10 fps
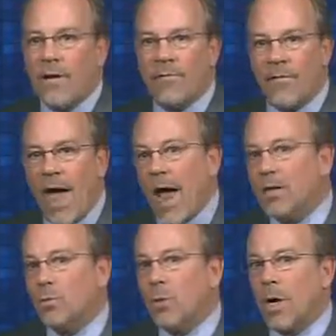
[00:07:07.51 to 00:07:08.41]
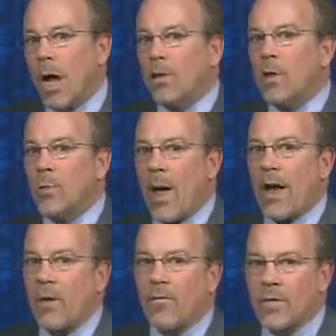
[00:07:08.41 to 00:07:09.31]
In fact, when I look
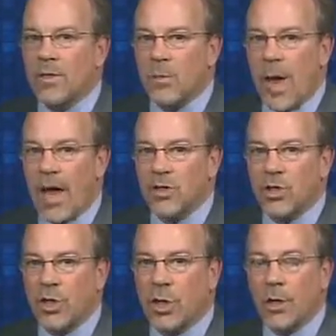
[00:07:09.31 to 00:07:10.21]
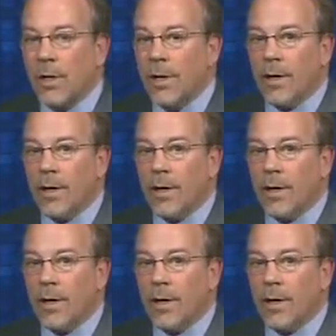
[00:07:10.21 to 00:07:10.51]
back over this past year,